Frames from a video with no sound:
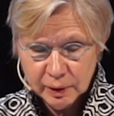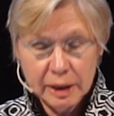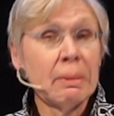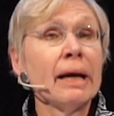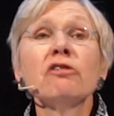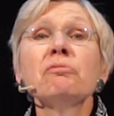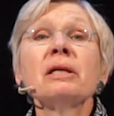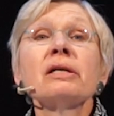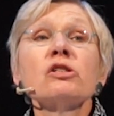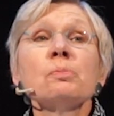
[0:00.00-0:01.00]
He may have been
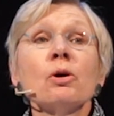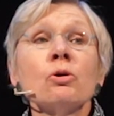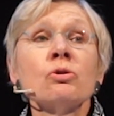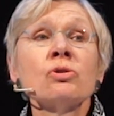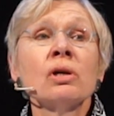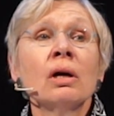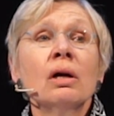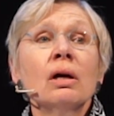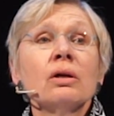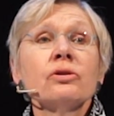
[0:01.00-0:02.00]
exposed
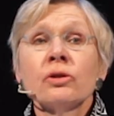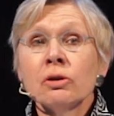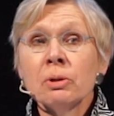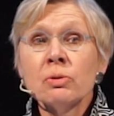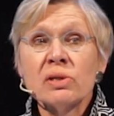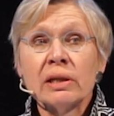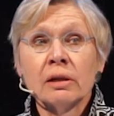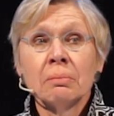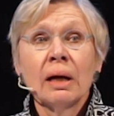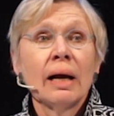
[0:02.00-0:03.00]
to the
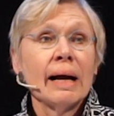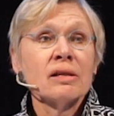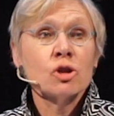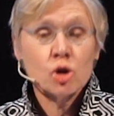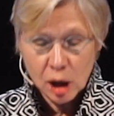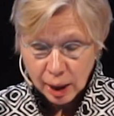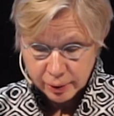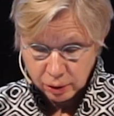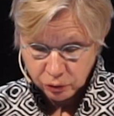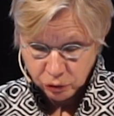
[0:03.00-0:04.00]
museum as a
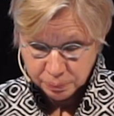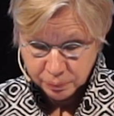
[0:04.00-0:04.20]
child,